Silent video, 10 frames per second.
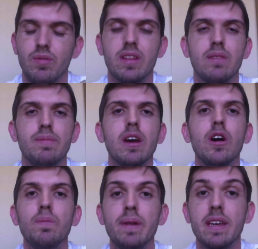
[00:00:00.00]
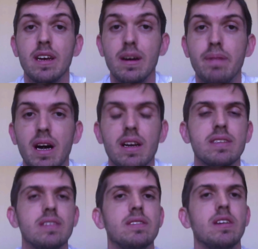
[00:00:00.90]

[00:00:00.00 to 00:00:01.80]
whether it be opening up boxes,